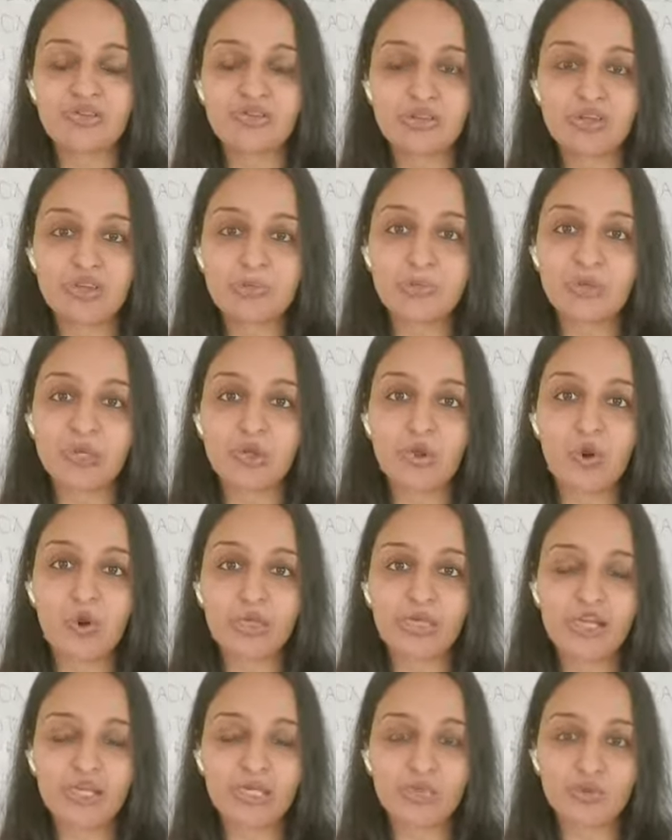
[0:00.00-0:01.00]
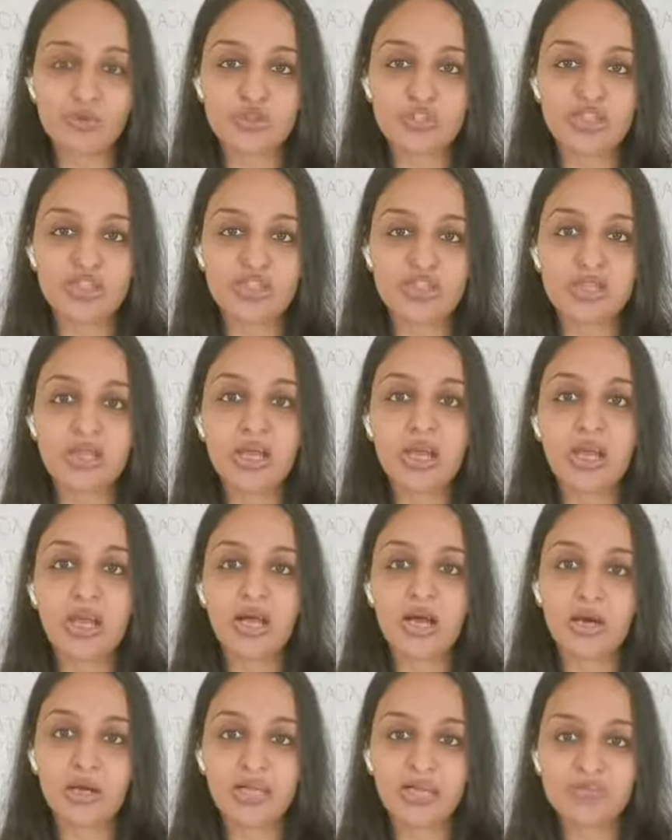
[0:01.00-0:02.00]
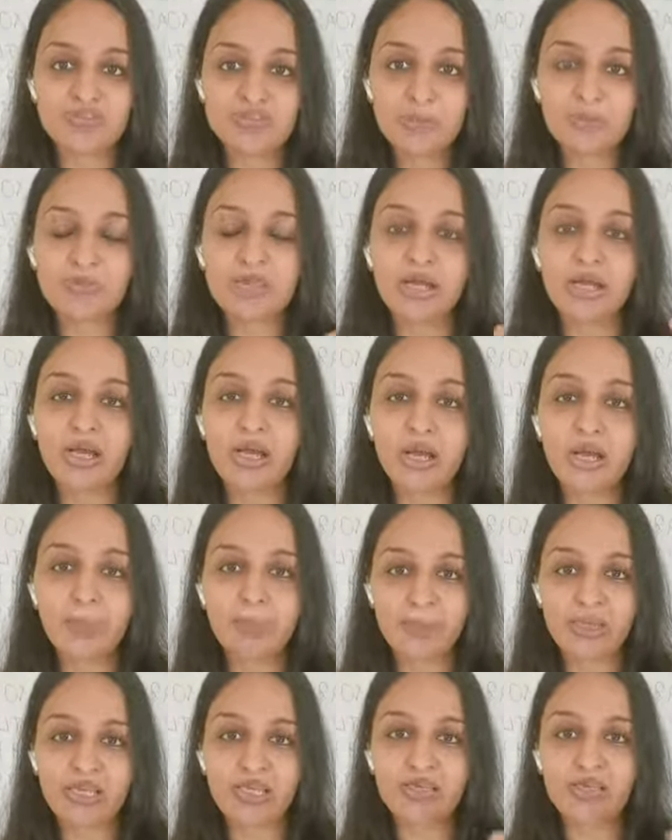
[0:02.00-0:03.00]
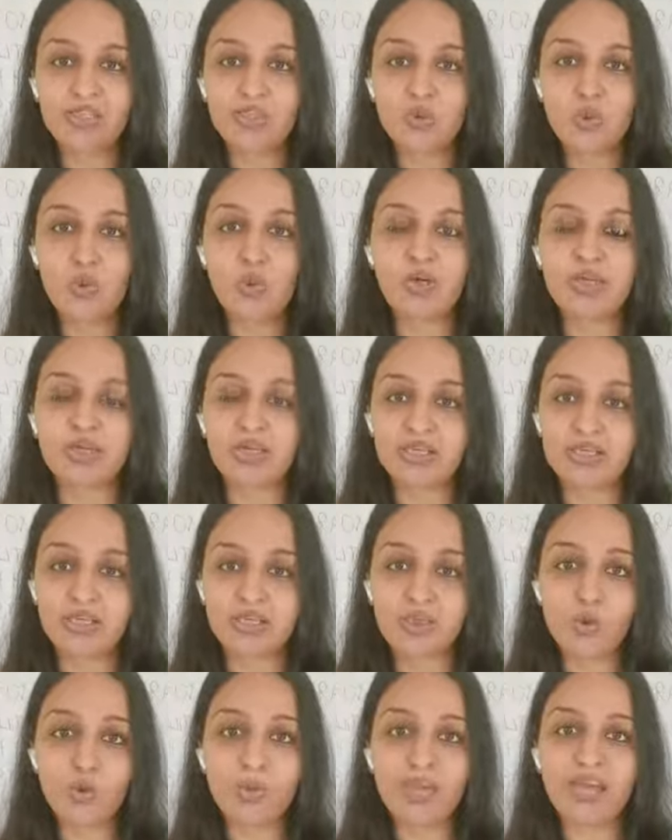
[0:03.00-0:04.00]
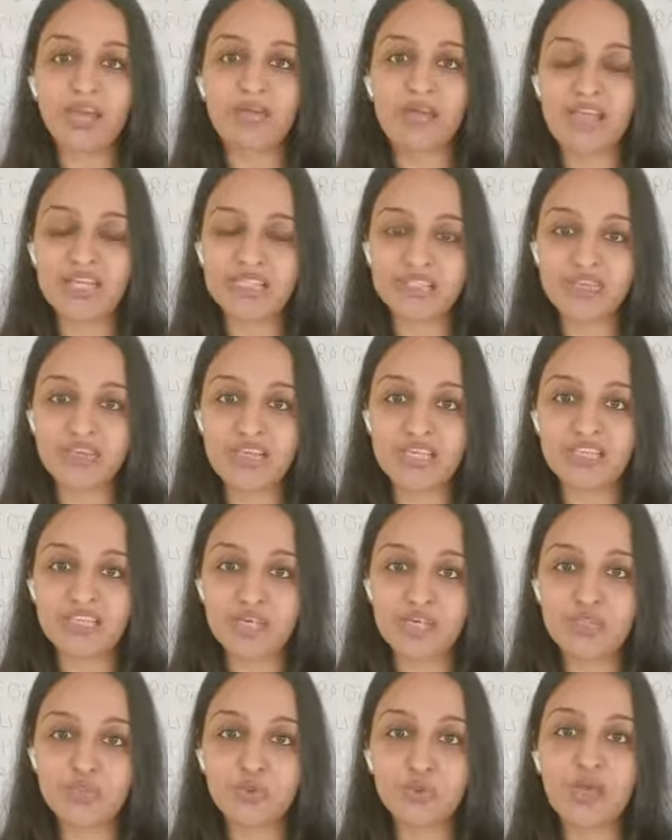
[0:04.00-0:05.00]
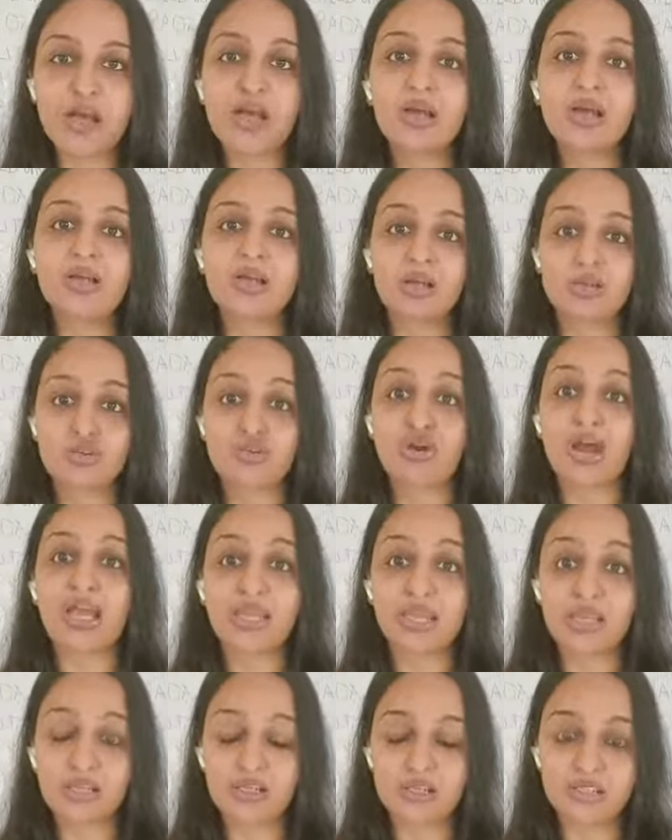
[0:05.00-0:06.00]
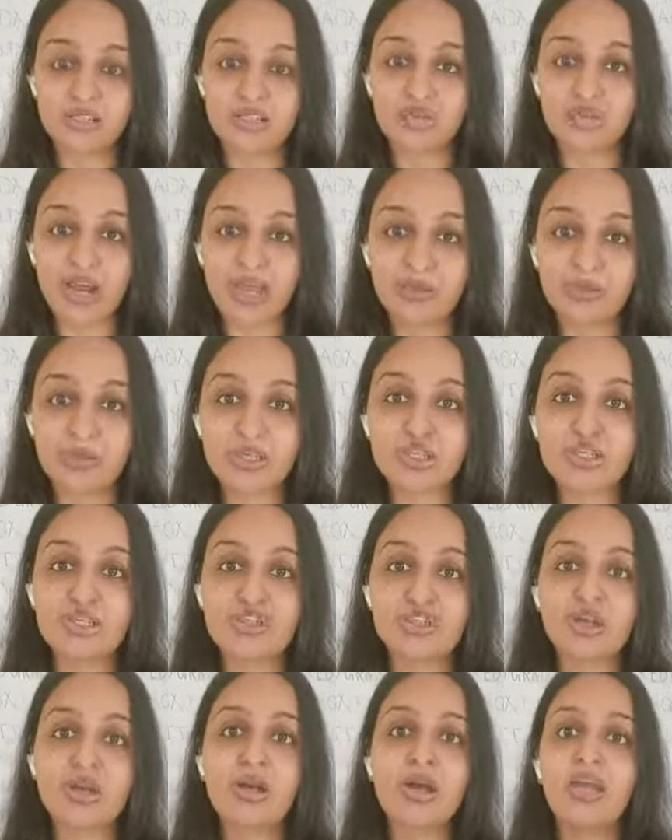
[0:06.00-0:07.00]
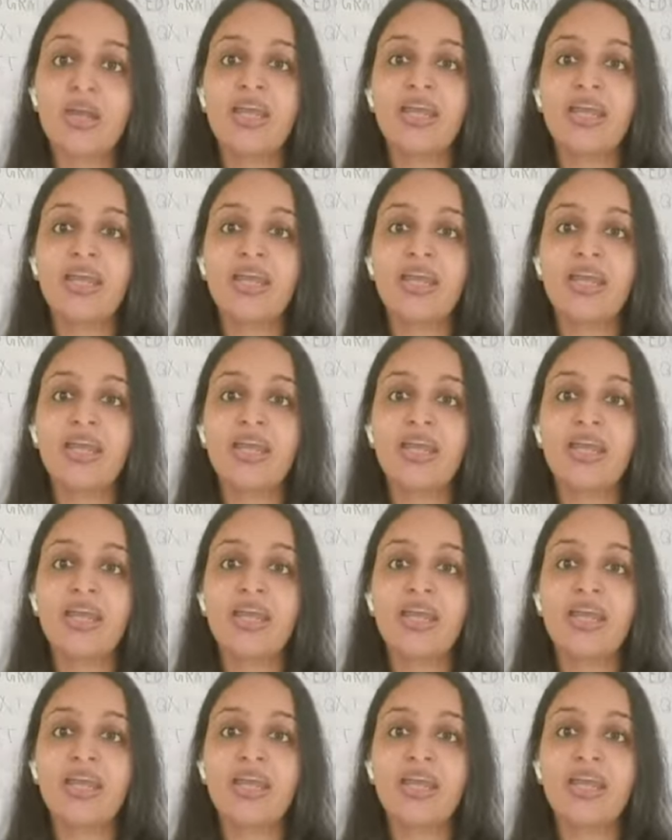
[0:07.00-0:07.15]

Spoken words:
Even in Bengal, like you just give some tadka, peanuts, coconut, and you make a rice flakes ka chuda, it's a dry mixture.